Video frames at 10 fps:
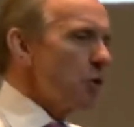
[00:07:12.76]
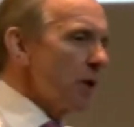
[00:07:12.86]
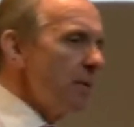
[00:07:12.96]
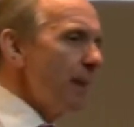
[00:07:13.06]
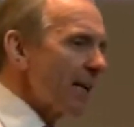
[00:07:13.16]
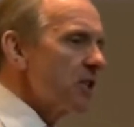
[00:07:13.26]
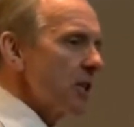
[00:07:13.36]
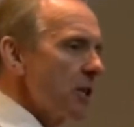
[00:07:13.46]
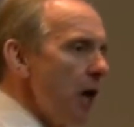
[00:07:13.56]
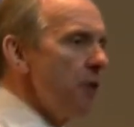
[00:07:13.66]
you can
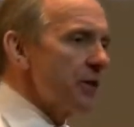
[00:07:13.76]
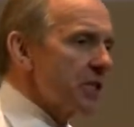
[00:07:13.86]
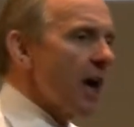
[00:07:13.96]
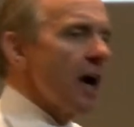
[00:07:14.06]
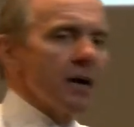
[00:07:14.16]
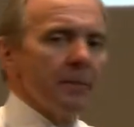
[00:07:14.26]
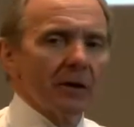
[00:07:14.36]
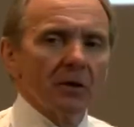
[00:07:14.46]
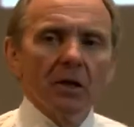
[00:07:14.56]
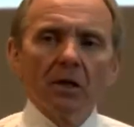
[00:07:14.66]
imagine over time
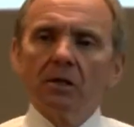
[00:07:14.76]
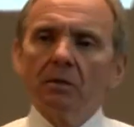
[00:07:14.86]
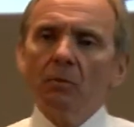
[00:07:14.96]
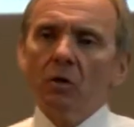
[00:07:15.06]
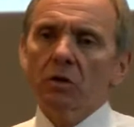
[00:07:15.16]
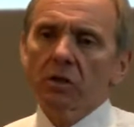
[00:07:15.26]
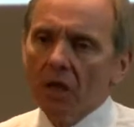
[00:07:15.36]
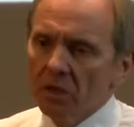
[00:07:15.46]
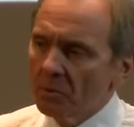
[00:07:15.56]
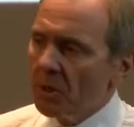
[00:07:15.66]
how the leadership model
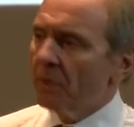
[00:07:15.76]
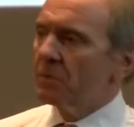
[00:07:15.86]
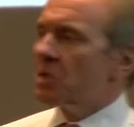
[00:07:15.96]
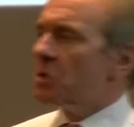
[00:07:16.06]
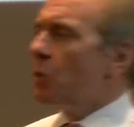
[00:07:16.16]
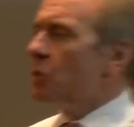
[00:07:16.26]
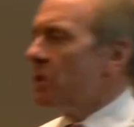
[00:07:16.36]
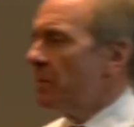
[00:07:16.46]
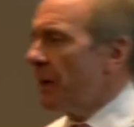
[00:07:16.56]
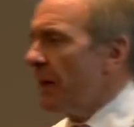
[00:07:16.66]
starts to become
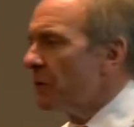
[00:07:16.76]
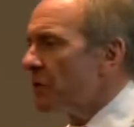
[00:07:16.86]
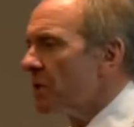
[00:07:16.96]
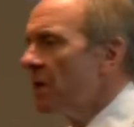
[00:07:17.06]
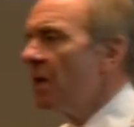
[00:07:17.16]
distorted about